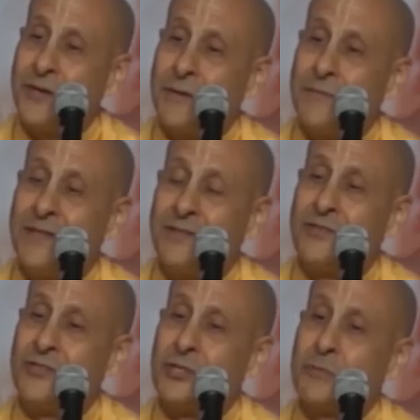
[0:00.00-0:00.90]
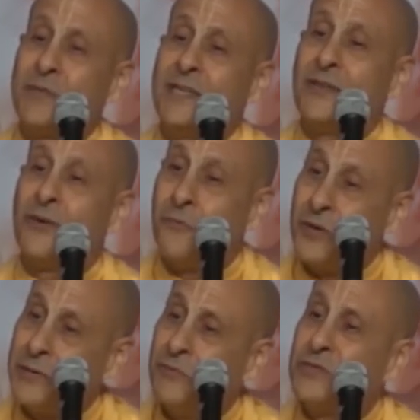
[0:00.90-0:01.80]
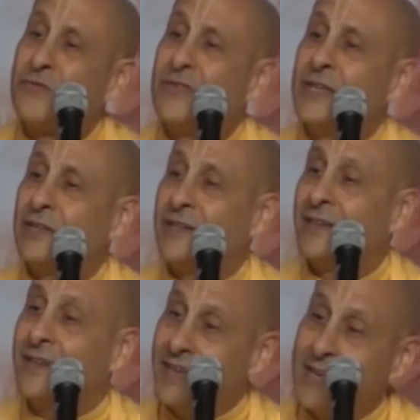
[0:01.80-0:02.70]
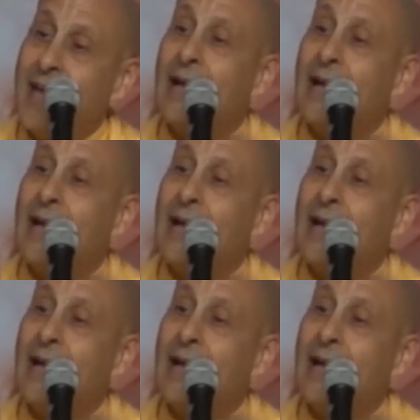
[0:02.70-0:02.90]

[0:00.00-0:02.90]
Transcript: him to speak what he was feeling in